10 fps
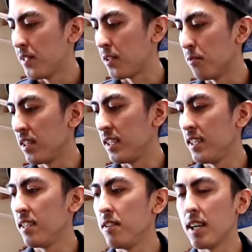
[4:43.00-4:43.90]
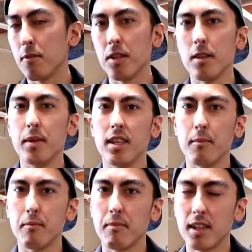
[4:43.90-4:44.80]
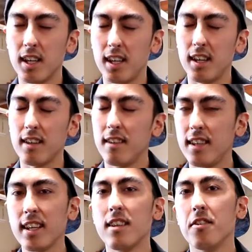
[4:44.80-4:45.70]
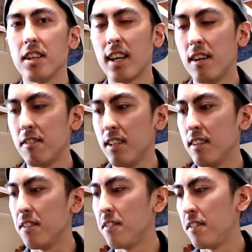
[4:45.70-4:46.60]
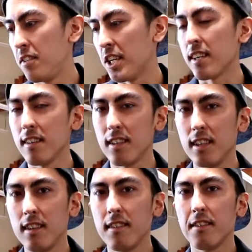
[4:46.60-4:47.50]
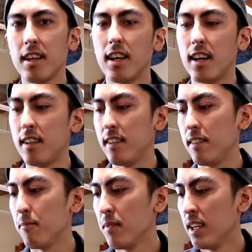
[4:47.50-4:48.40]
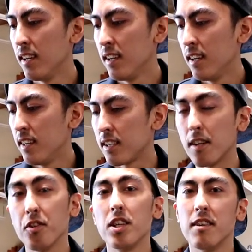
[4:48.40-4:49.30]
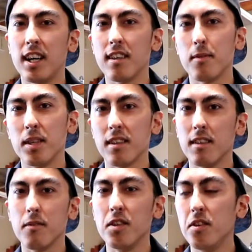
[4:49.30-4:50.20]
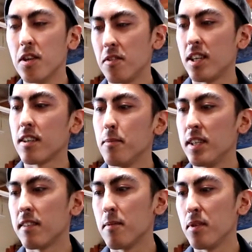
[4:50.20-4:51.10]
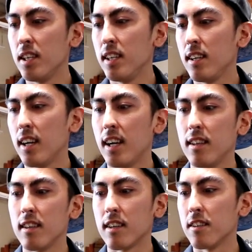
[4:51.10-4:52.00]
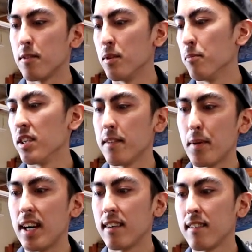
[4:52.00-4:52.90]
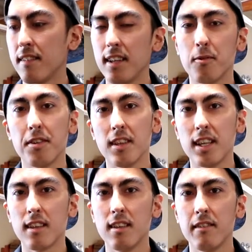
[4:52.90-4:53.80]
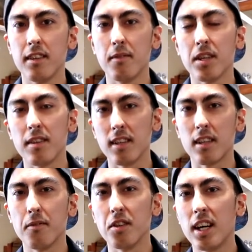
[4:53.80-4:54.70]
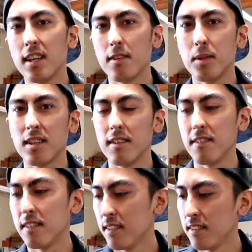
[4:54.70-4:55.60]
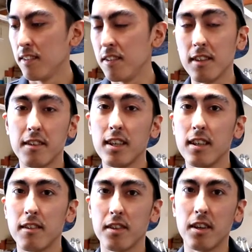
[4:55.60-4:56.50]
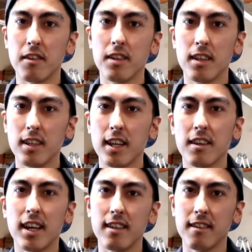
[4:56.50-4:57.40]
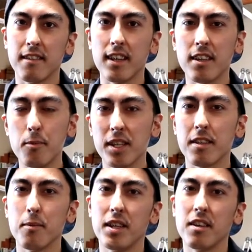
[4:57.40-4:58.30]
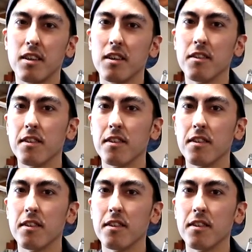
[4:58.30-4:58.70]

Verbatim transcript: That's one thing you gotta really be uh, take into account is checking things and covering your ass because if you don't document something and the customer brings it back saying it wasn't like this, you have nothing to cover your ass because you didn't see it. So in their eyes, it's like you messed up their car.